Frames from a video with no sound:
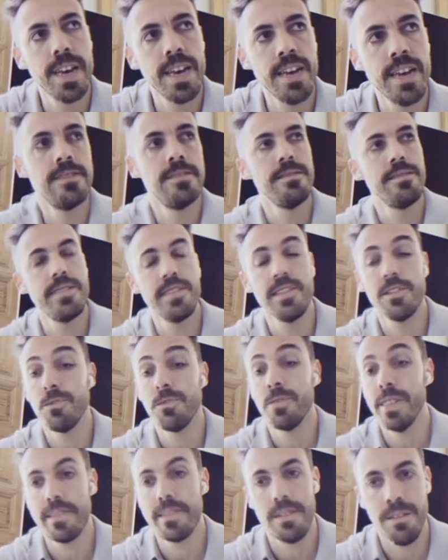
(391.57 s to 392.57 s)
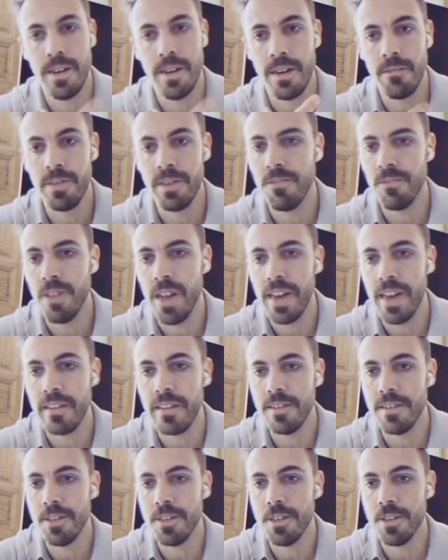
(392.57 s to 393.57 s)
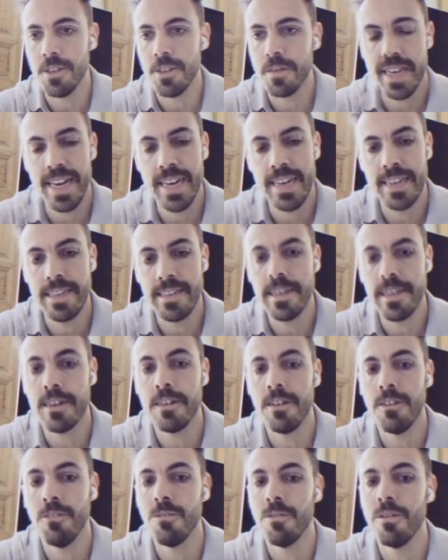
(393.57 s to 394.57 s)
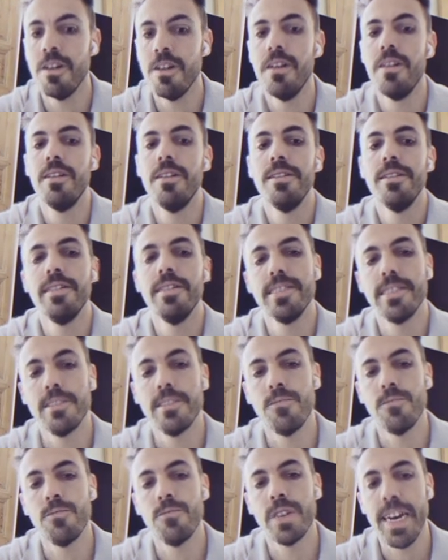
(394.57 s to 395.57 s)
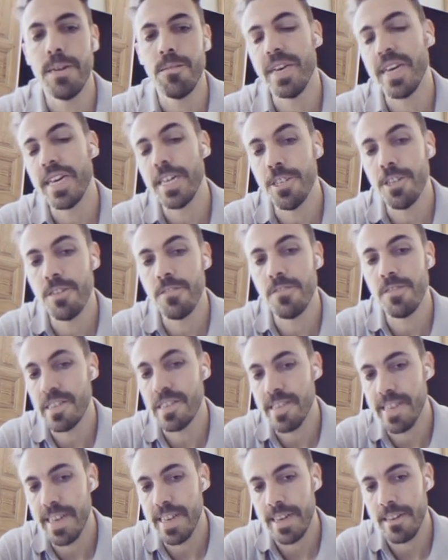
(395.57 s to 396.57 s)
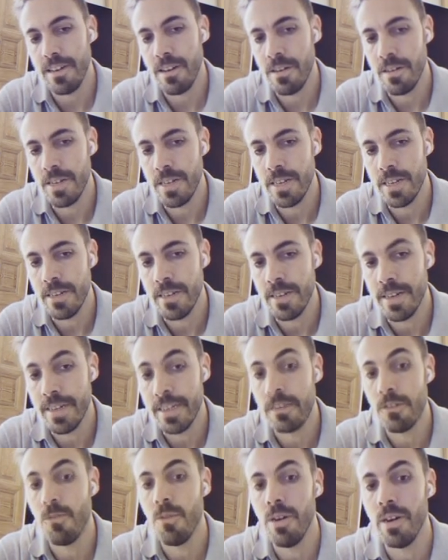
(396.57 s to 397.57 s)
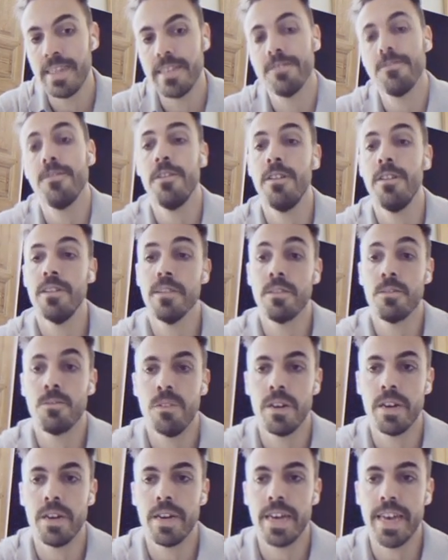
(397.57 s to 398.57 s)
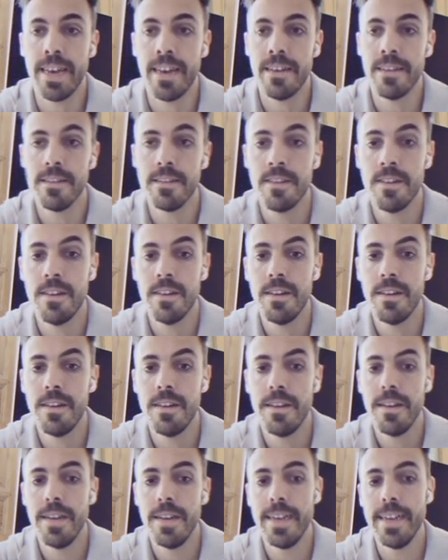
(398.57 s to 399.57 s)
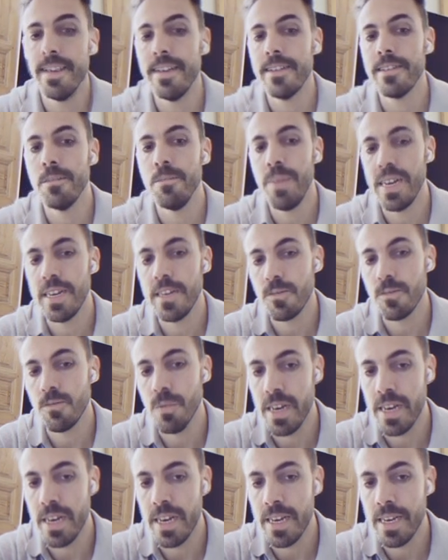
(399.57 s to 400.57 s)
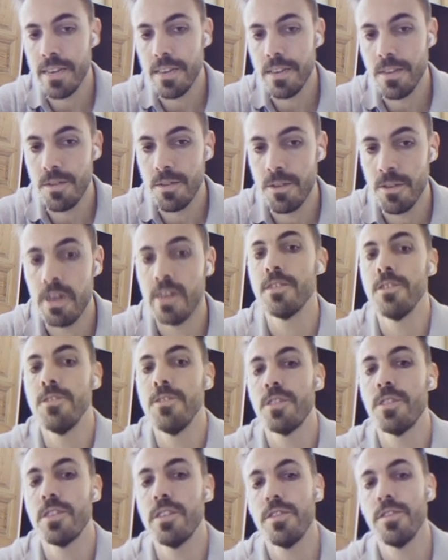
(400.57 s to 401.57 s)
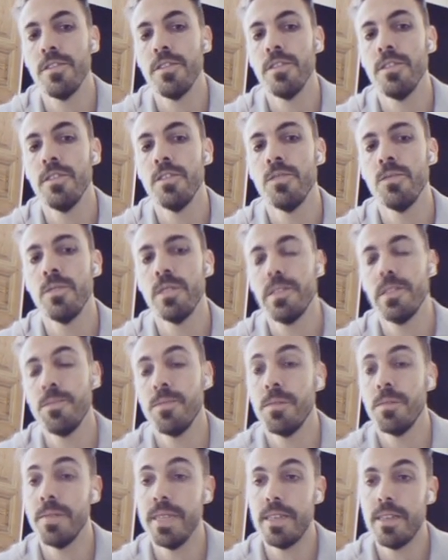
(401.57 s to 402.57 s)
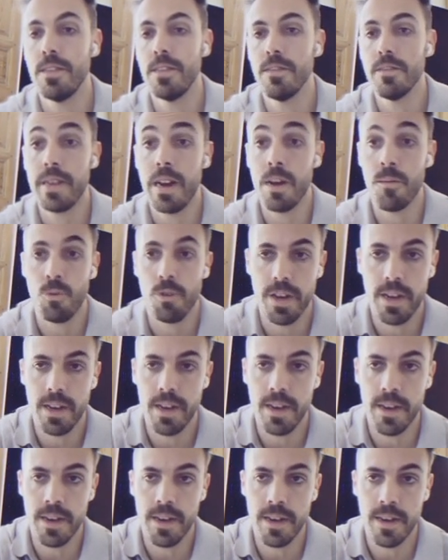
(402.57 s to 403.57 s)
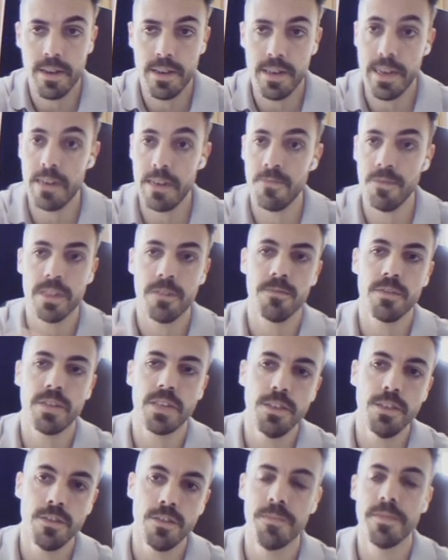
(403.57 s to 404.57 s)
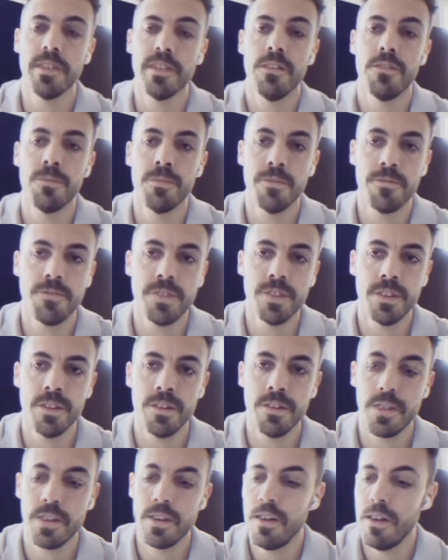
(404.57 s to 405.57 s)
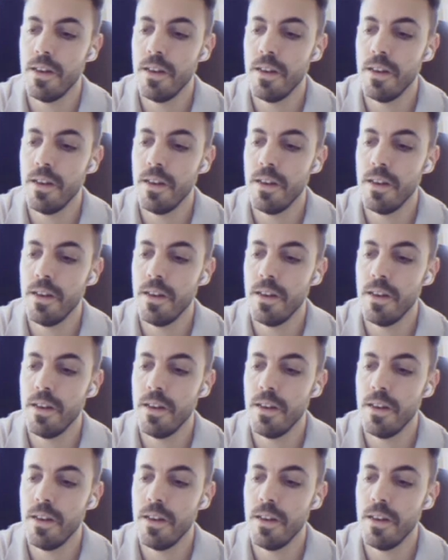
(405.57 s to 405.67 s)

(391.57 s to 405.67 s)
And this raised a lot of red flags in Joseph's head. He said, Oh, this isn't what I had pictured for this technology. You know, I don't want it to fall into the wrong hands. And he thought the best way to address those concerns would simply be to stop working on it, to kind of like recuse himself from the field.